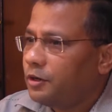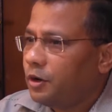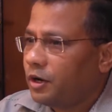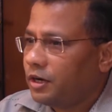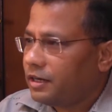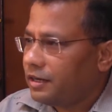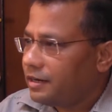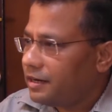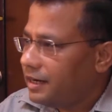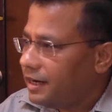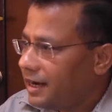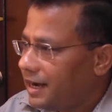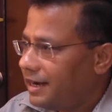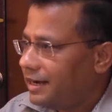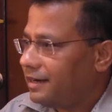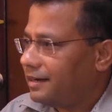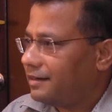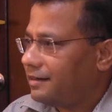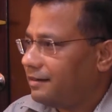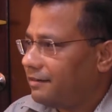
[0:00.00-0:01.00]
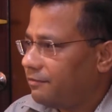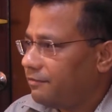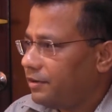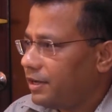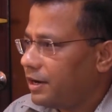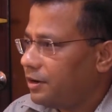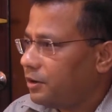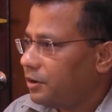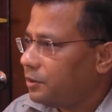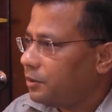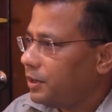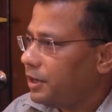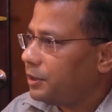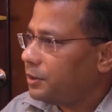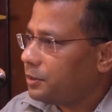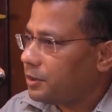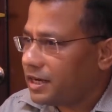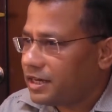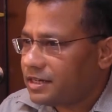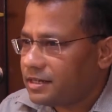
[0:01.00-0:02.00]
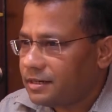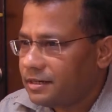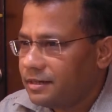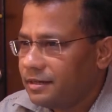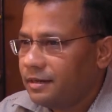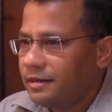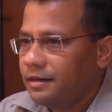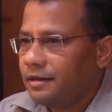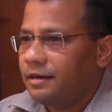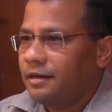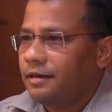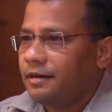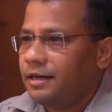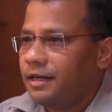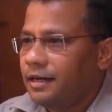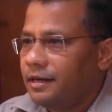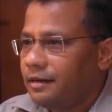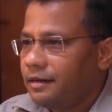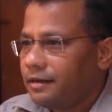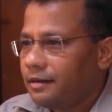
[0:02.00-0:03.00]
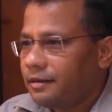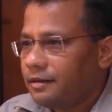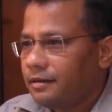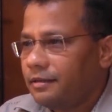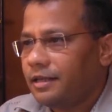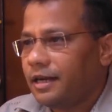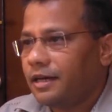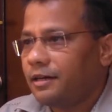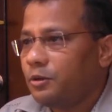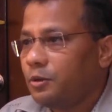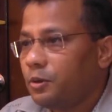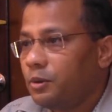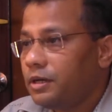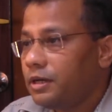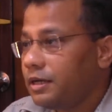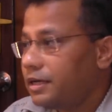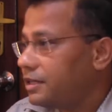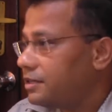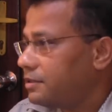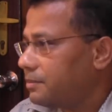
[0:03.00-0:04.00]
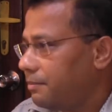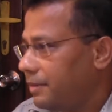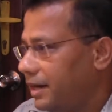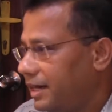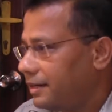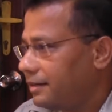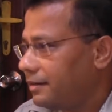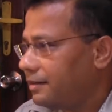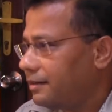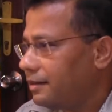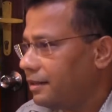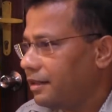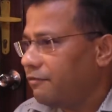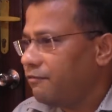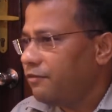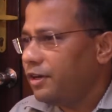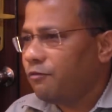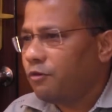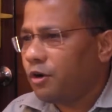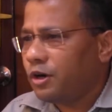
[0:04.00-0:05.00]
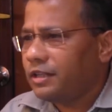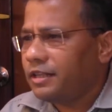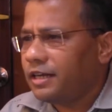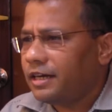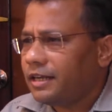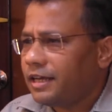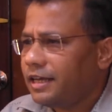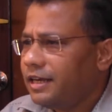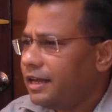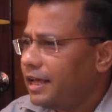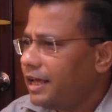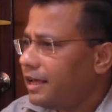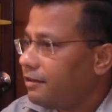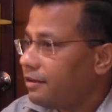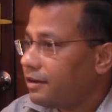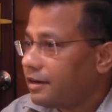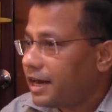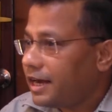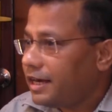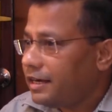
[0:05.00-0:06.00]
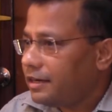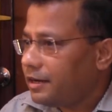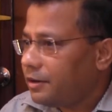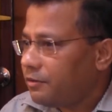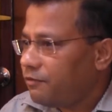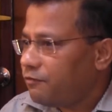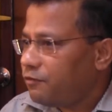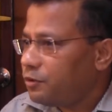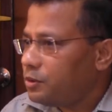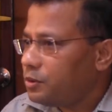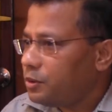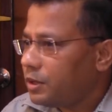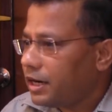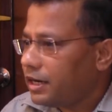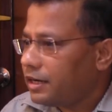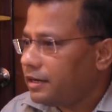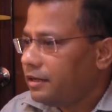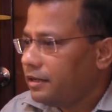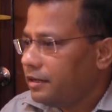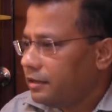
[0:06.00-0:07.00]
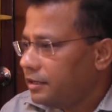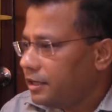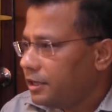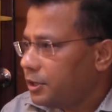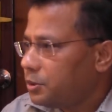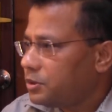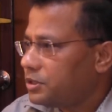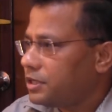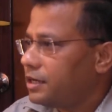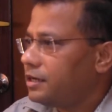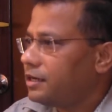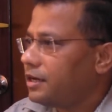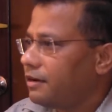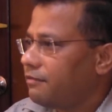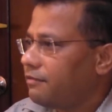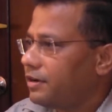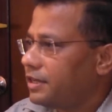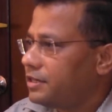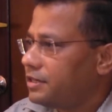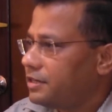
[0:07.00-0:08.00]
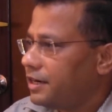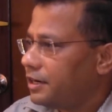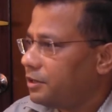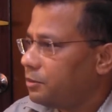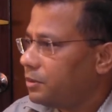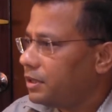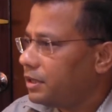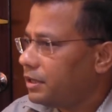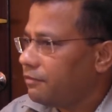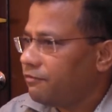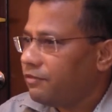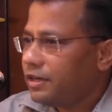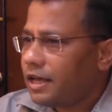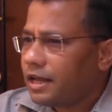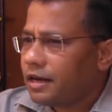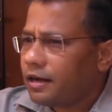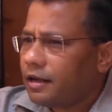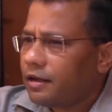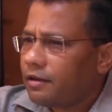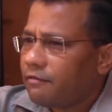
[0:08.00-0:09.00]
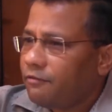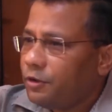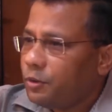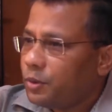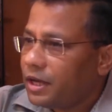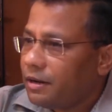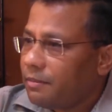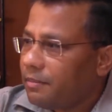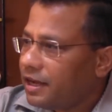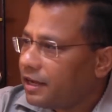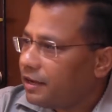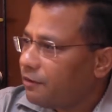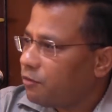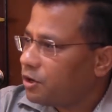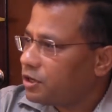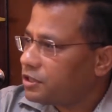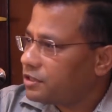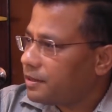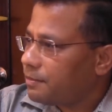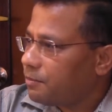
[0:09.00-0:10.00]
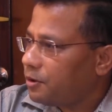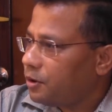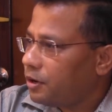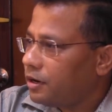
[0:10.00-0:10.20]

not relent, we are not going to rest till that goal is met. We want that in right now if you look at the QCell coverage network, we are you can make a WhatsApp